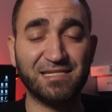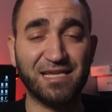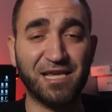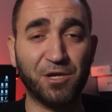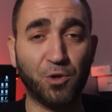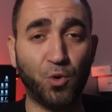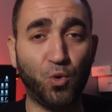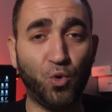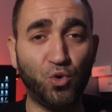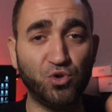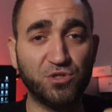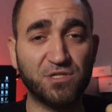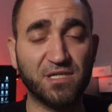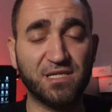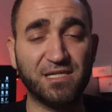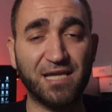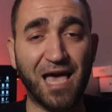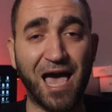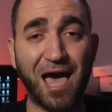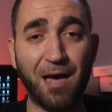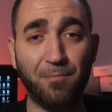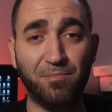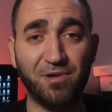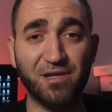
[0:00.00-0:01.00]
it holds a
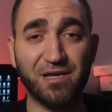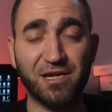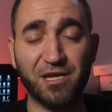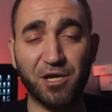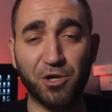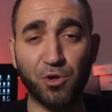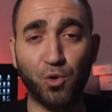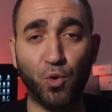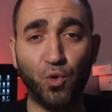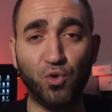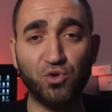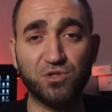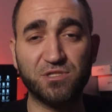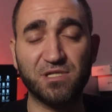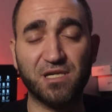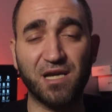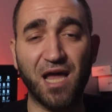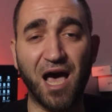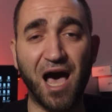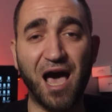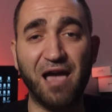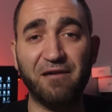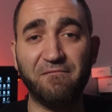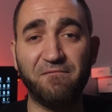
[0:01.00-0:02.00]
tablet, it holds an
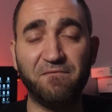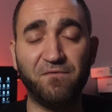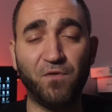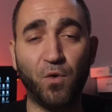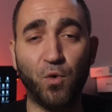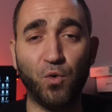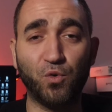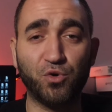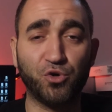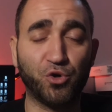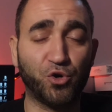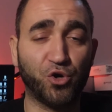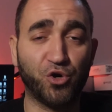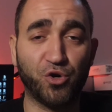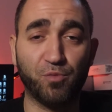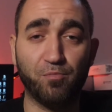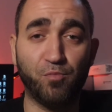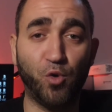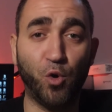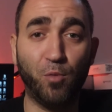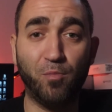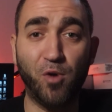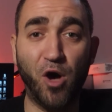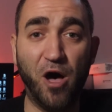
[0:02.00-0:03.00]
iPhone or
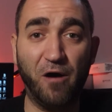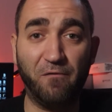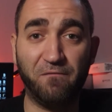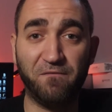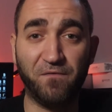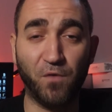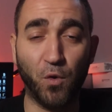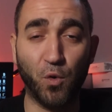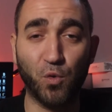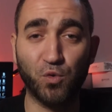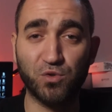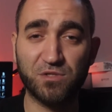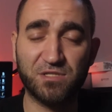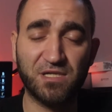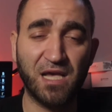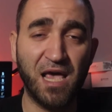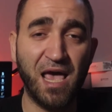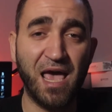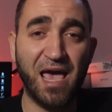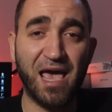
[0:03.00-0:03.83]
mobile phones,